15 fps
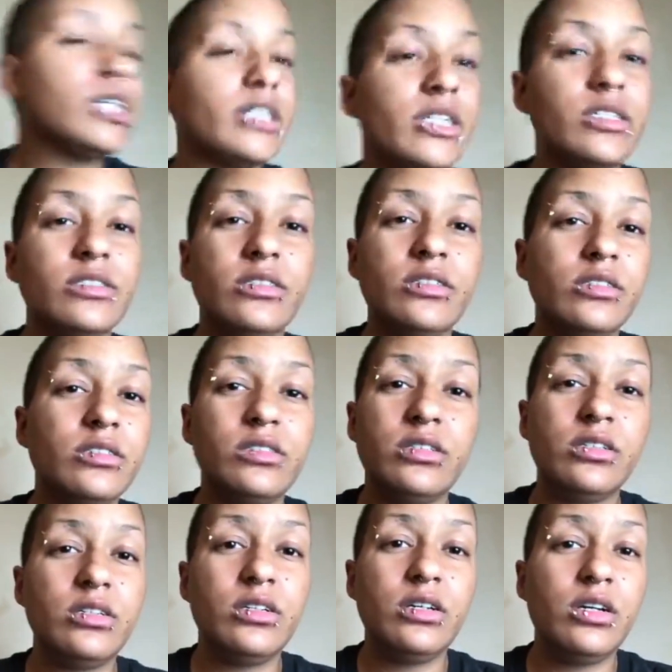Like,
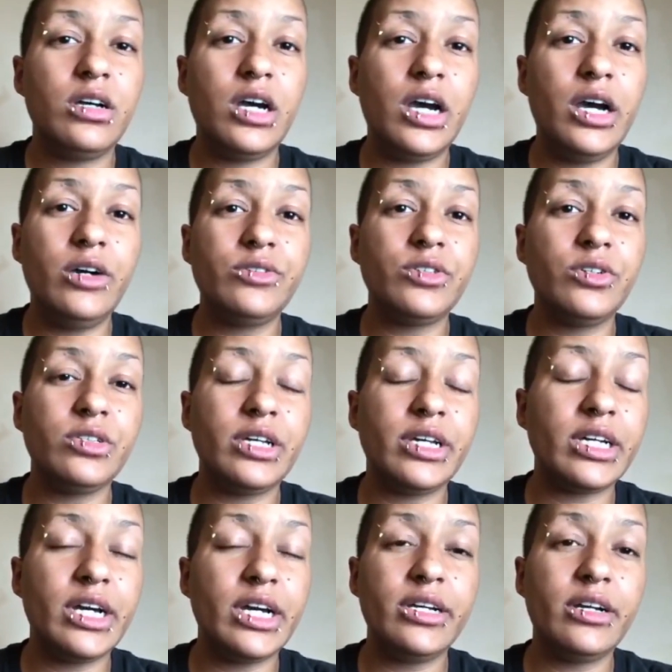I don't know.
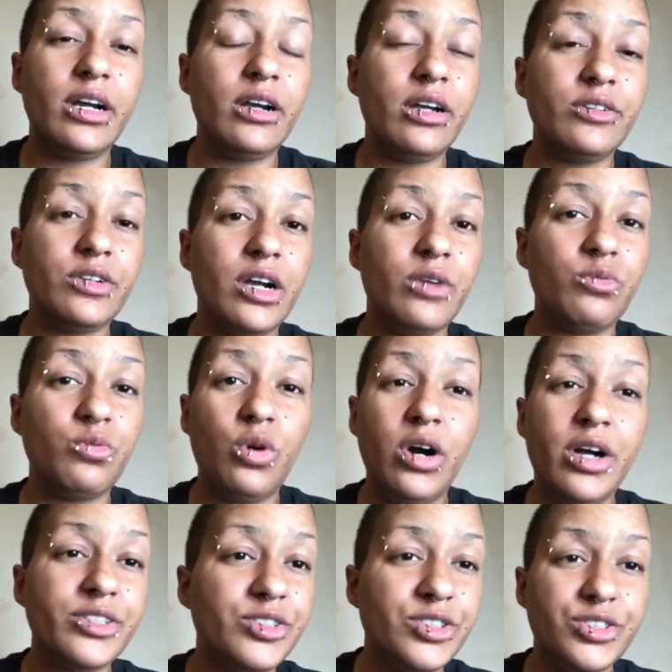Like I
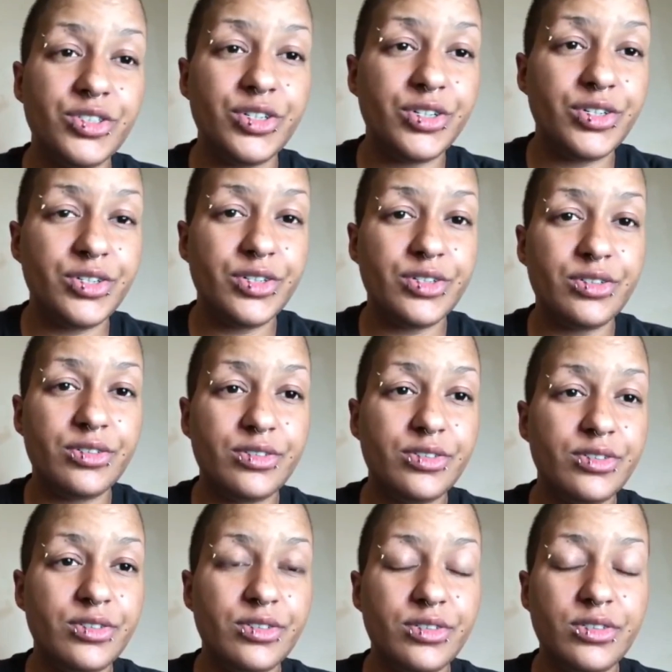watched her
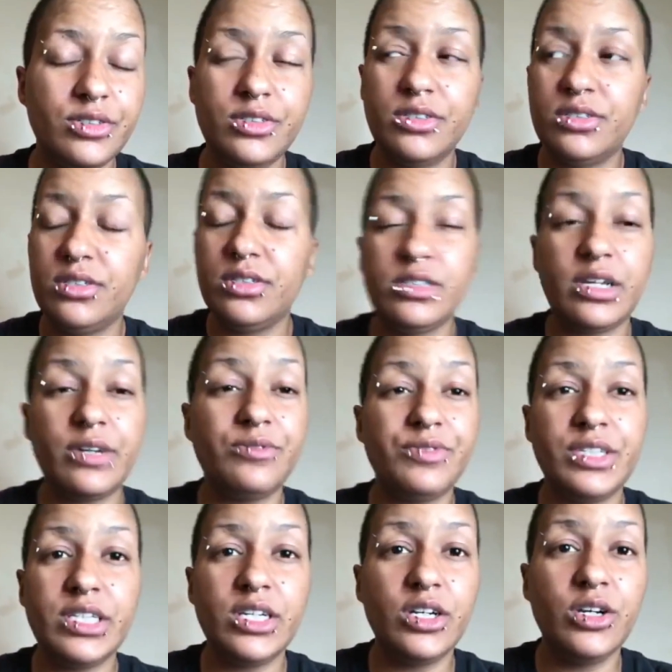that
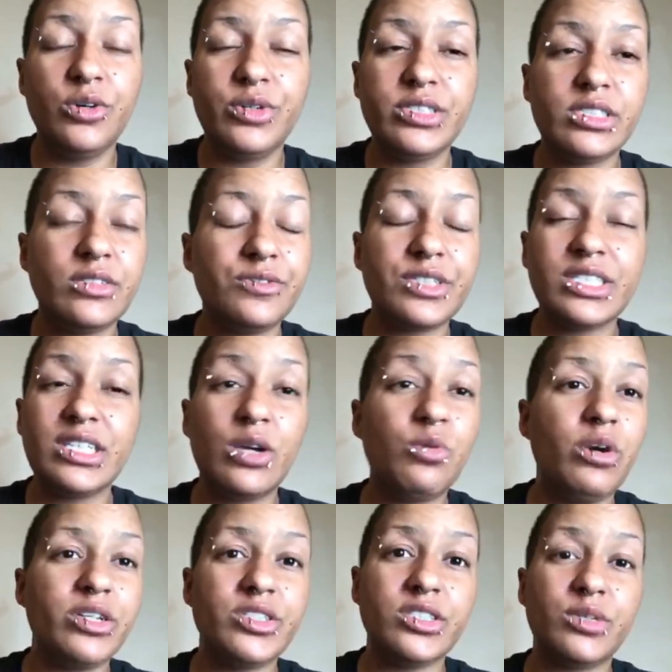video and stuff because I
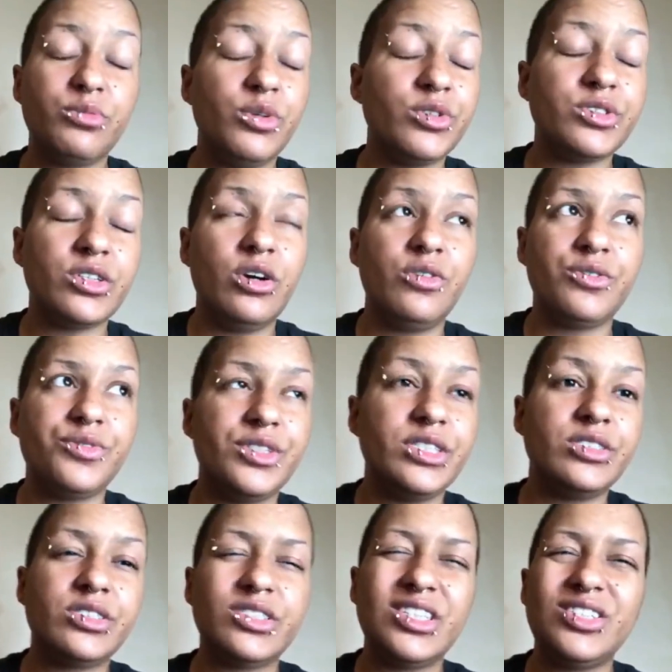watched like mostly all her
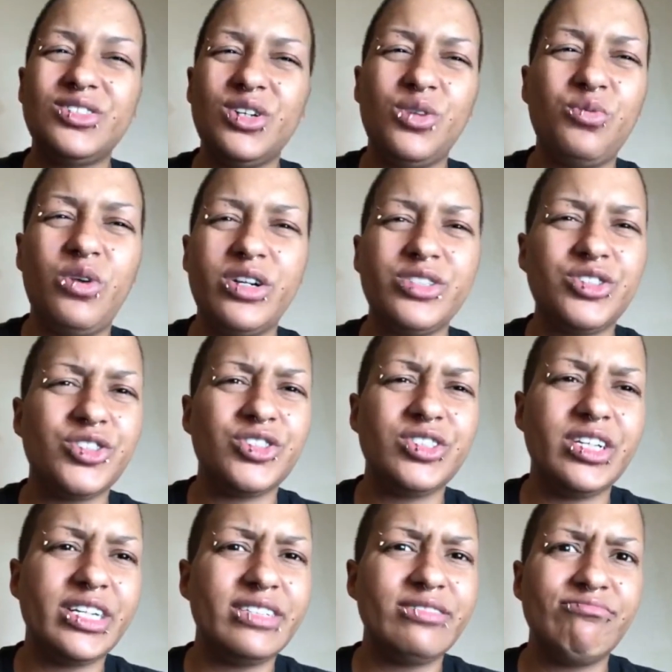videos because I started watching her
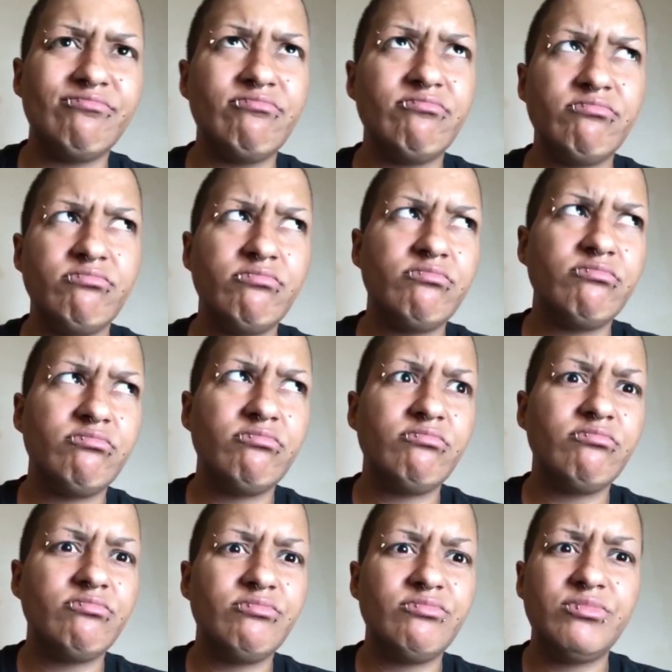like
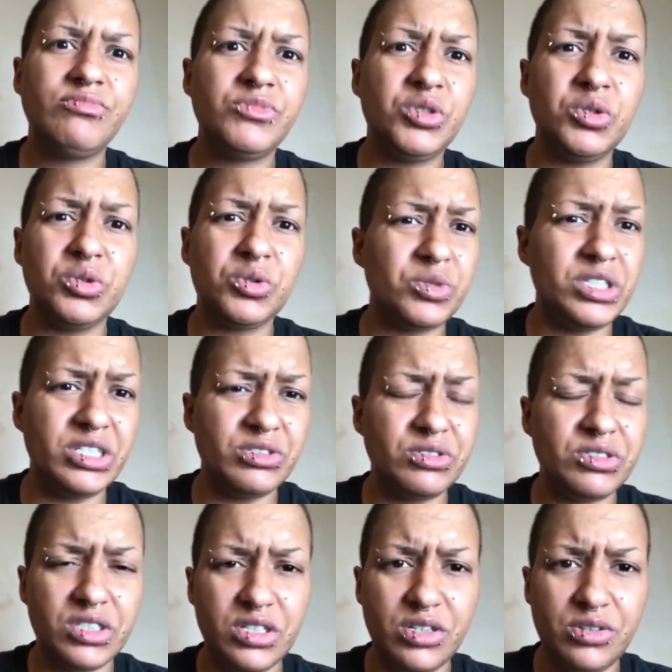2-3 years
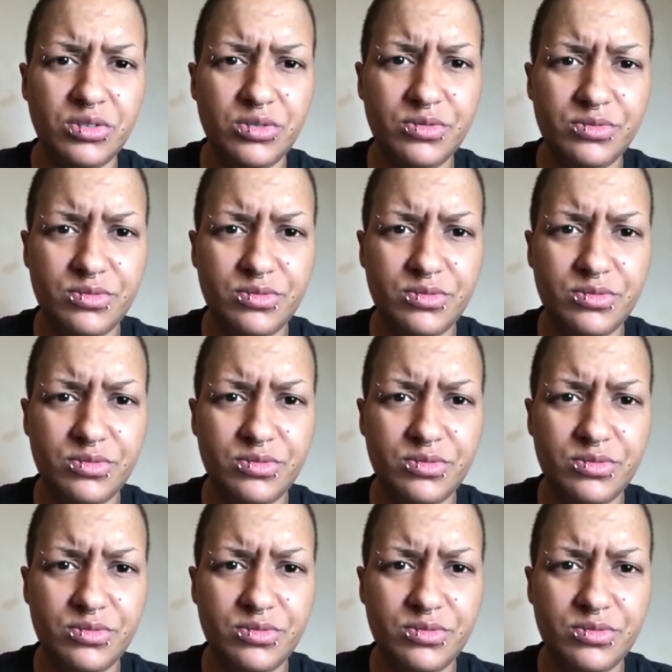ago.